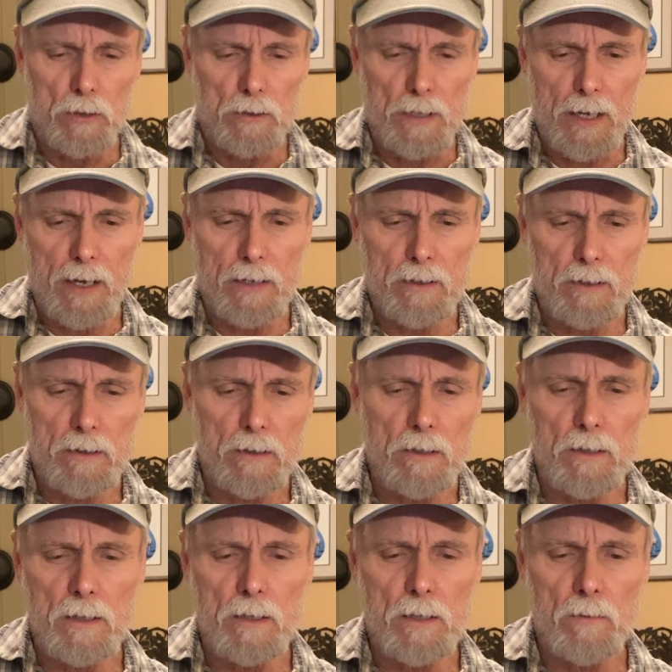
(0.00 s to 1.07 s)

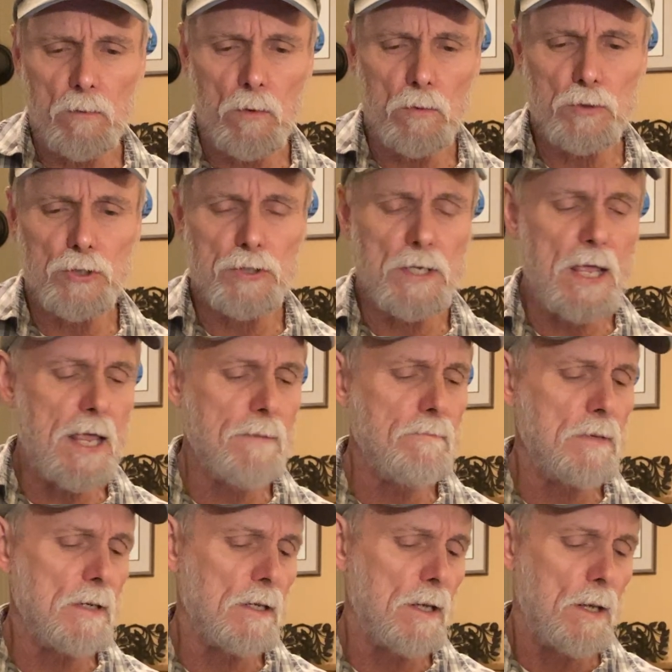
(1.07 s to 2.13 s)
Daddy, won't you take
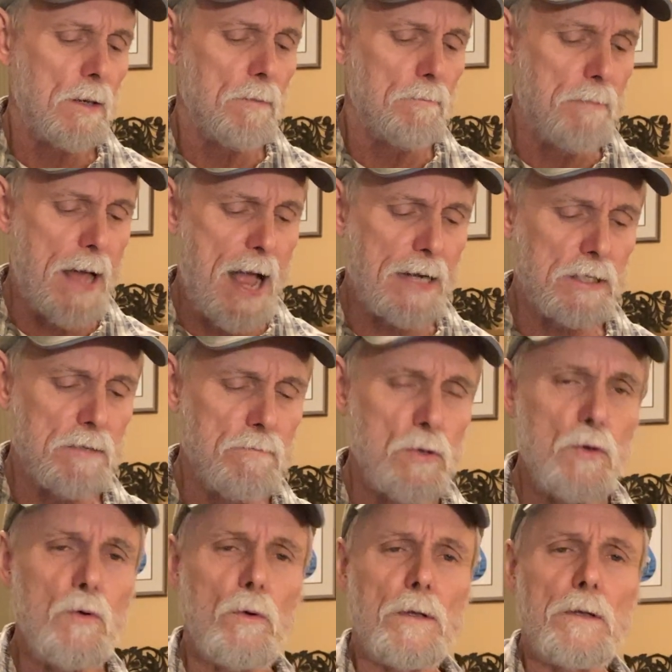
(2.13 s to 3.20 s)
me back to
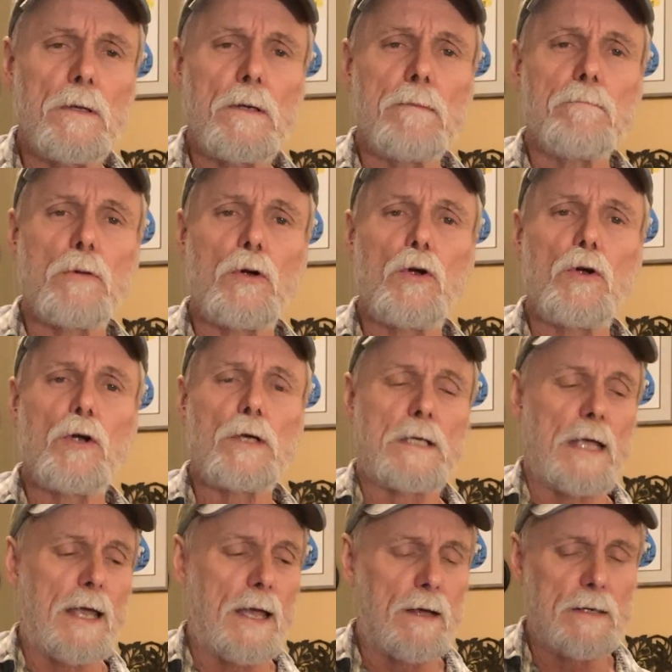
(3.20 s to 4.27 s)
Muhlenberg
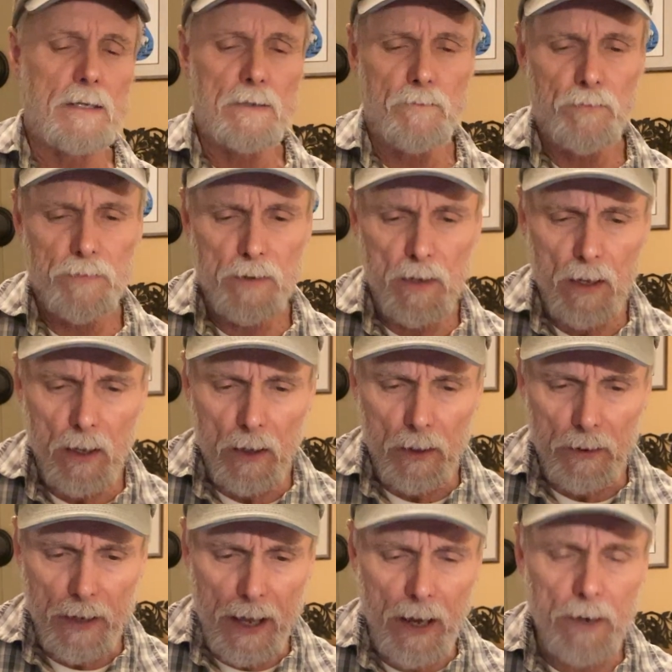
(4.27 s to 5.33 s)
County,
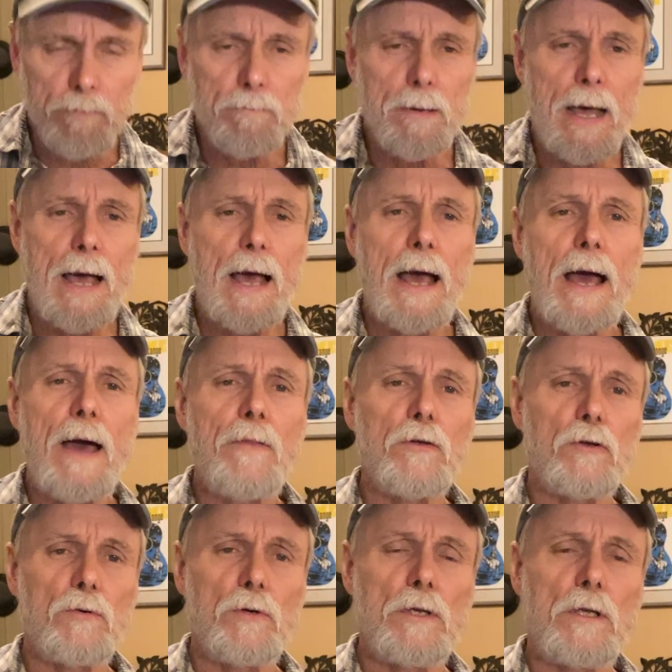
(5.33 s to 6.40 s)
down by the
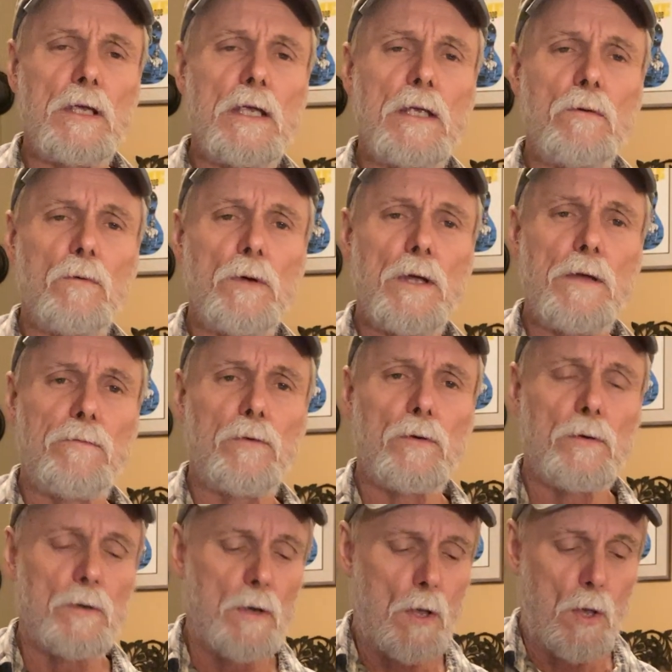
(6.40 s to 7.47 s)
Green
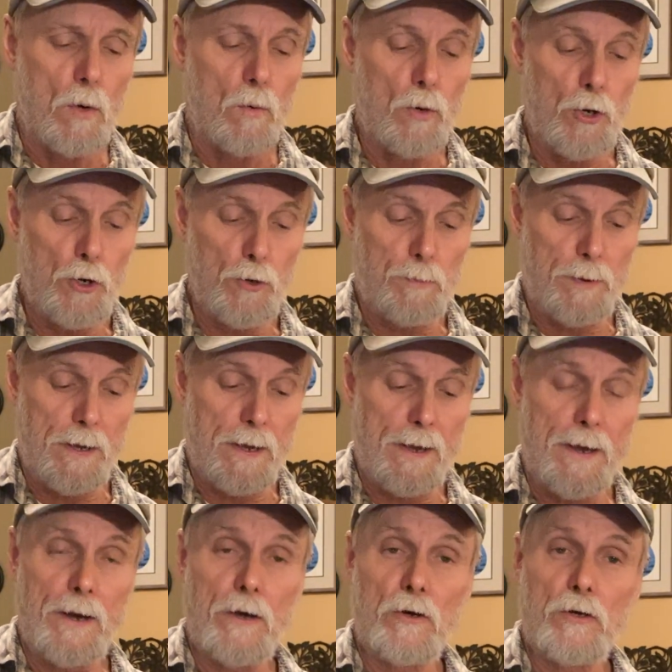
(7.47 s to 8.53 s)
River where
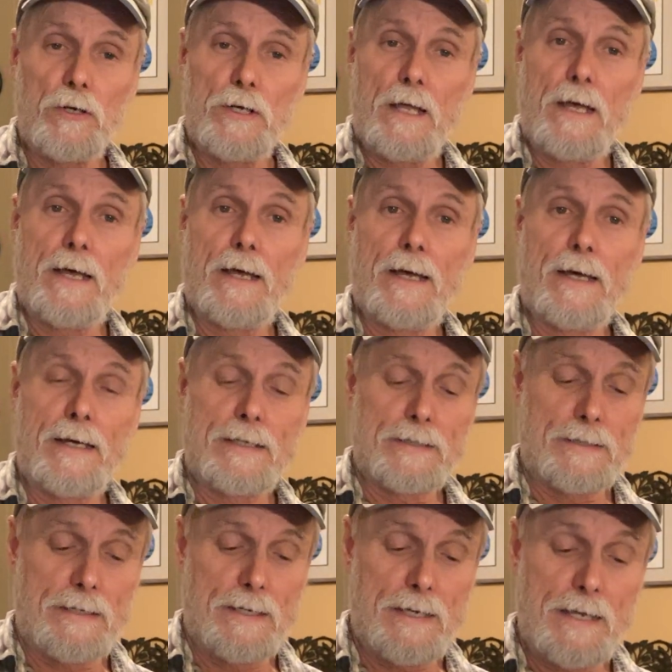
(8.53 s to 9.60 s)
paradise
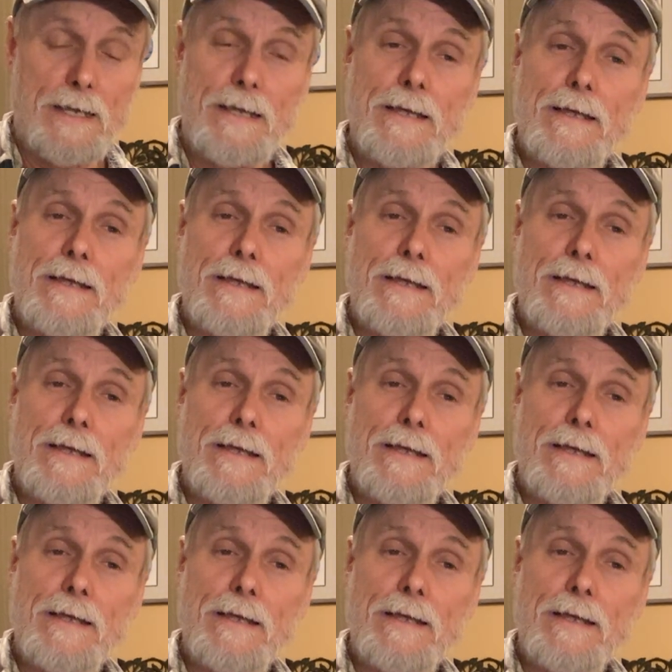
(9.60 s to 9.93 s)
lay.